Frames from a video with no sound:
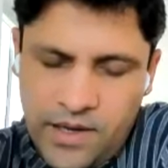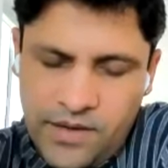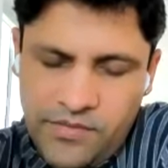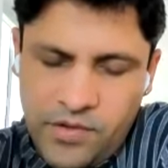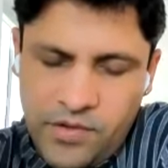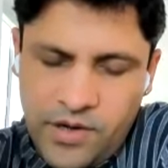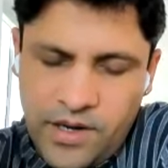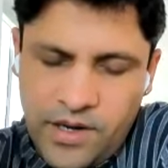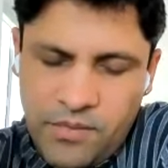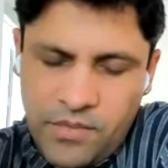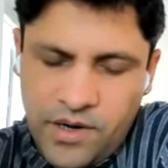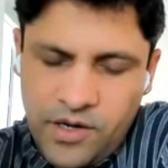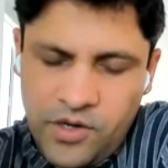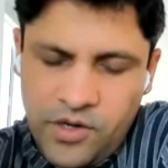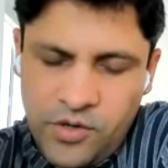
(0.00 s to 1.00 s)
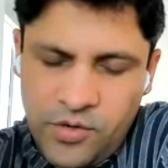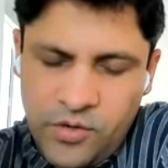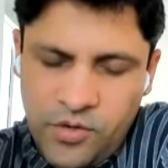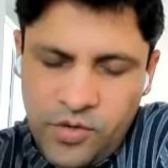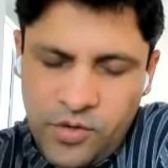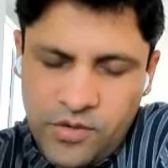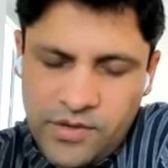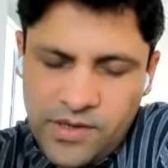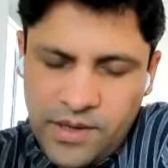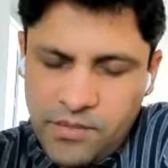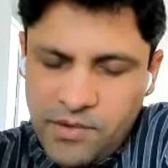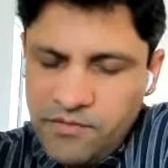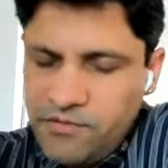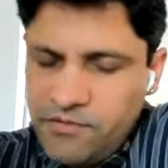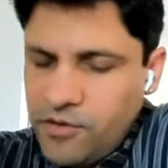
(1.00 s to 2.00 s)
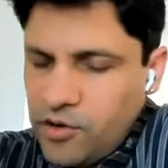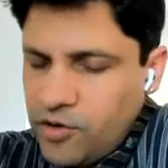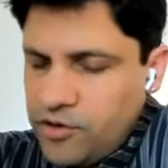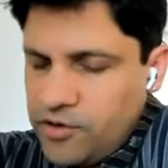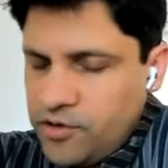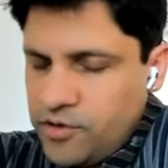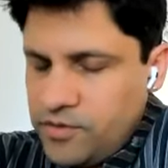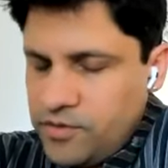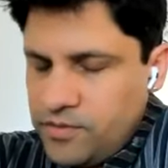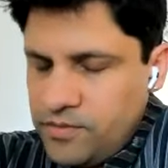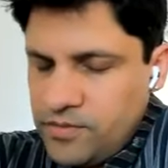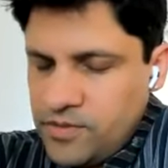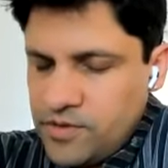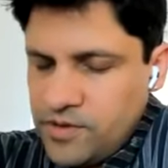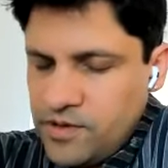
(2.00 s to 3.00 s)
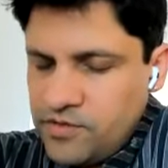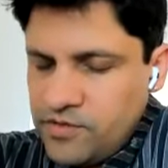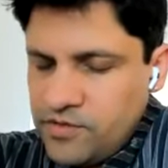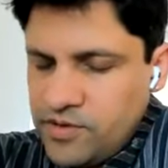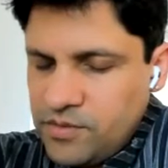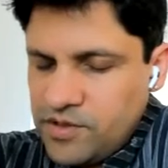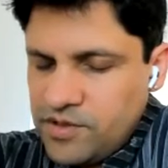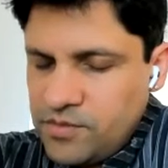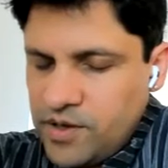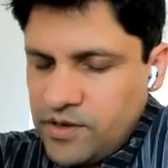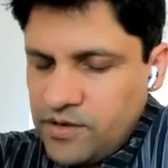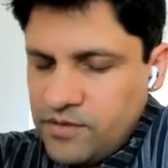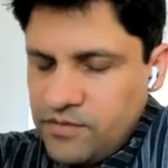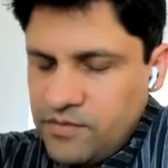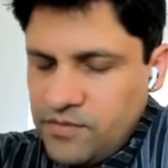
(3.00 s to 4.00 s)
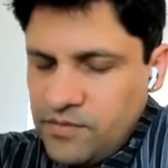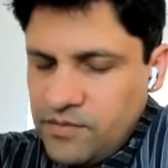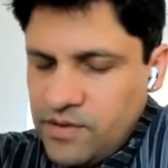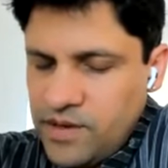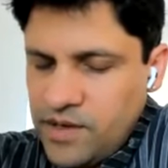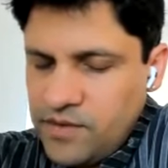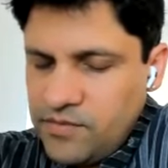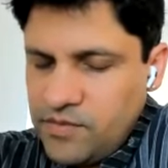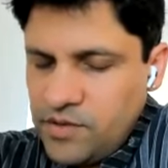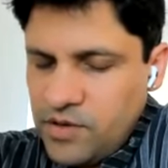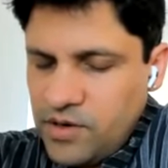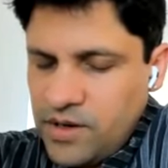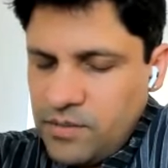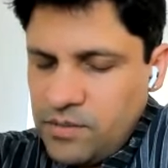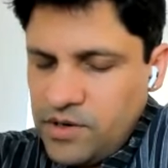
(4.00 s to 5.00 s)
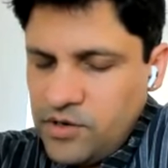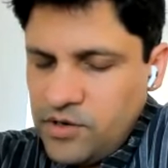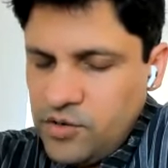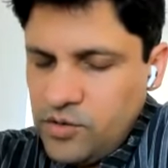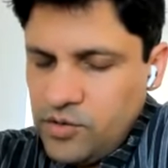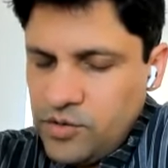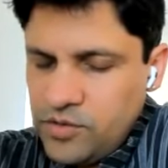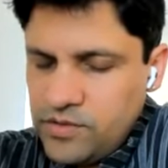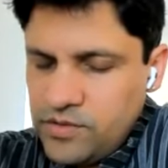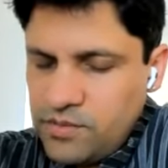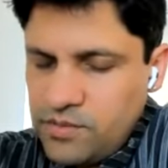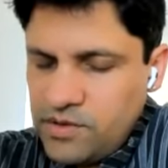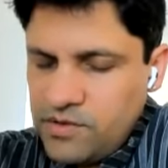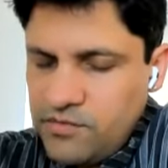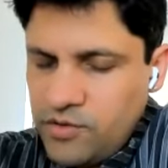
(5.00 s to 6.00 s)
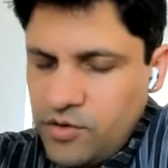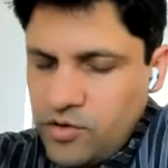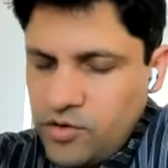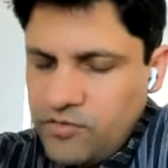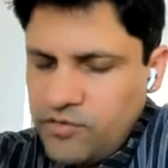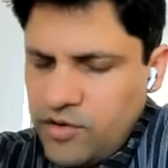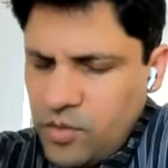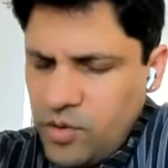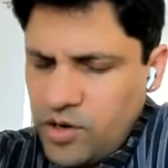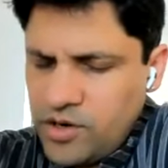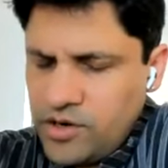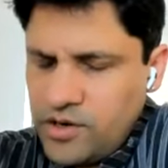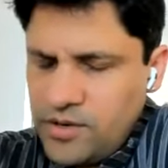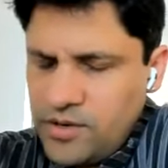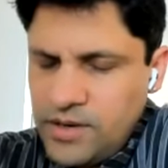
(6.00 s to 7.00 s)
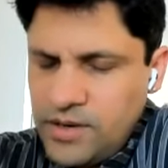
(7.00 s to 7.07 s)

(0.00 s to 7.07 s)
life is not happening to you, it's happening for you. It's an interesting perspective. Life is not happening to you, it's happening for you. For what?